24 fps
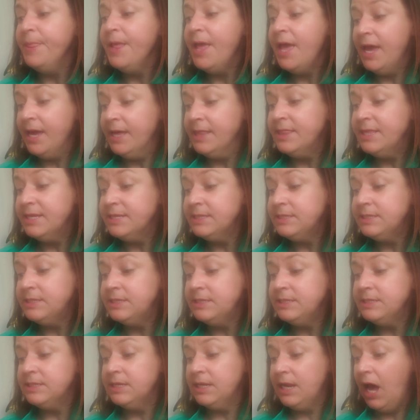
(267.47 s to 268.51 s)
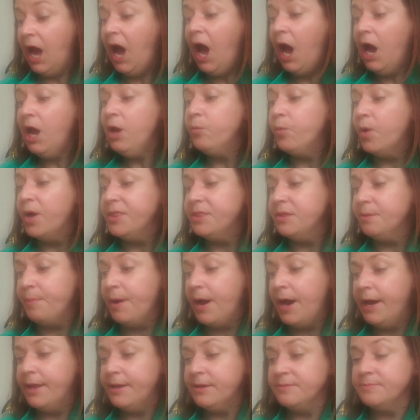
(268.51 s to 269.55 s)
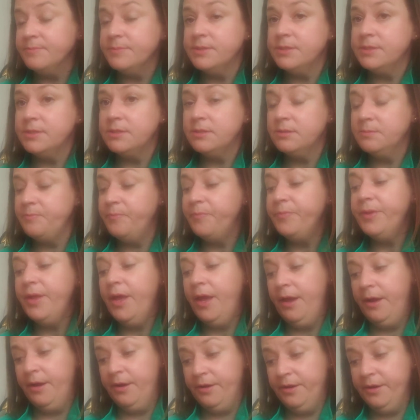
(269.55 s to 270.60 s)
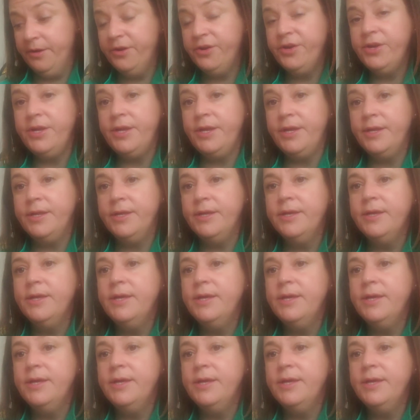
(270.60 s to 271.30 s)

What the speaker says: and this season I want the bottoms." Hare agreed.